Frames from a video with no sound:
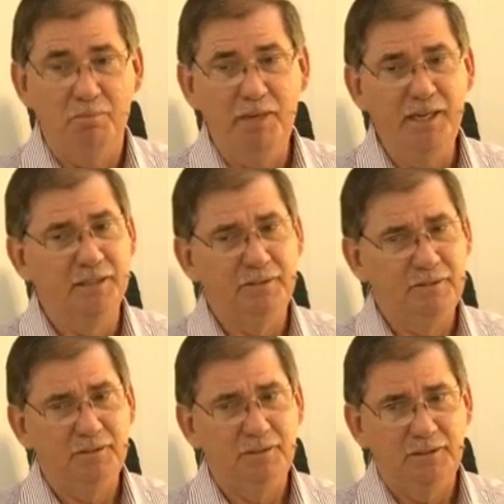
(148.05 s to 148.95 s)
being
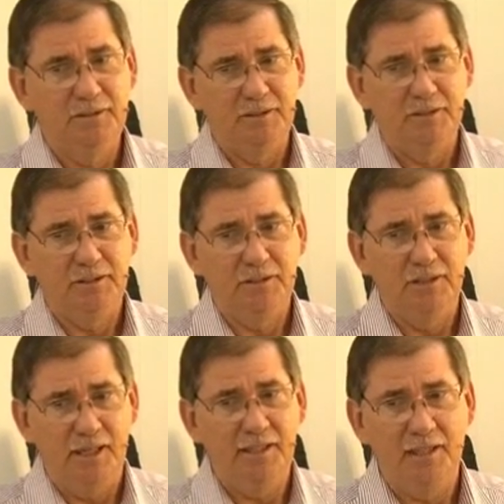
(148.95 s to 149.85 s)

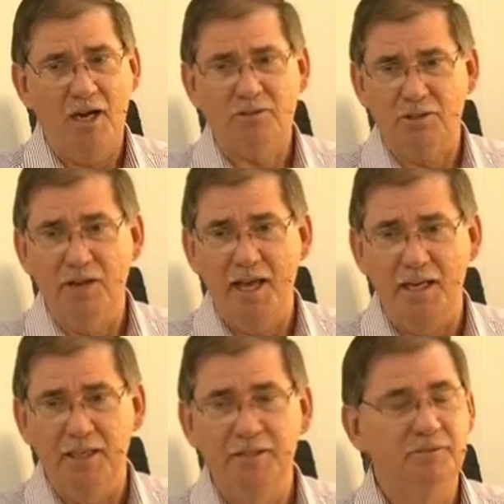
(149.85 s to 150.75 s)
indoctrinated